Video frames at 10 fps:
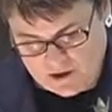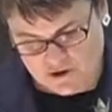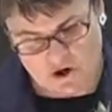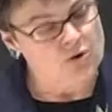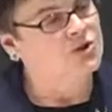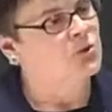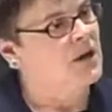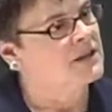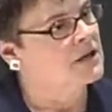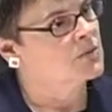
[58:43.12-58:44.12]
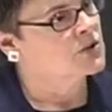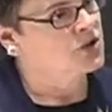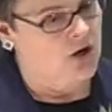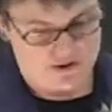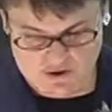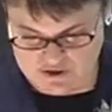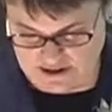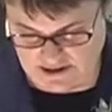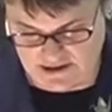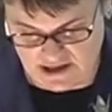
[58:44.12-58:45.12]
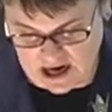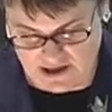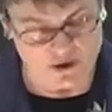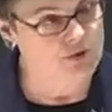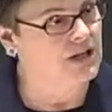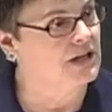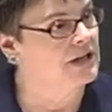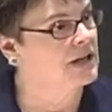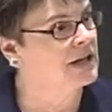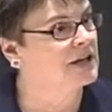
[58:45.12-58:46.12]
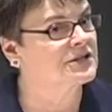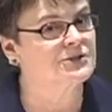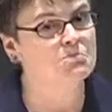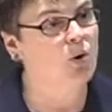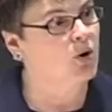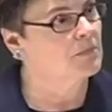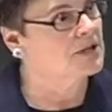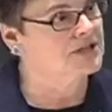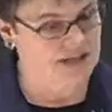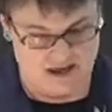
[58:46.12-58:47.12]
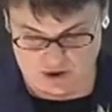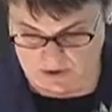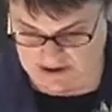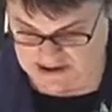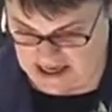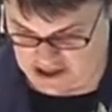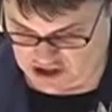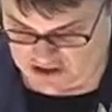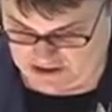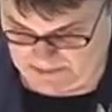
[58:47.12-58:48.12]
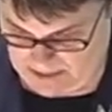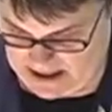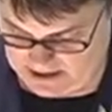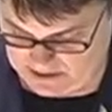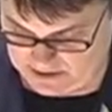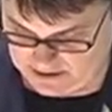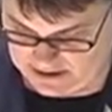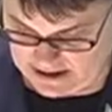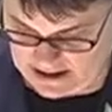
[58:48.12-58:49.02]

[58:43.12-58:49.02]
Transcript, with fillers: So, too, I think, was Chaucer's England not unique in its morbid sexualization of maidenhood.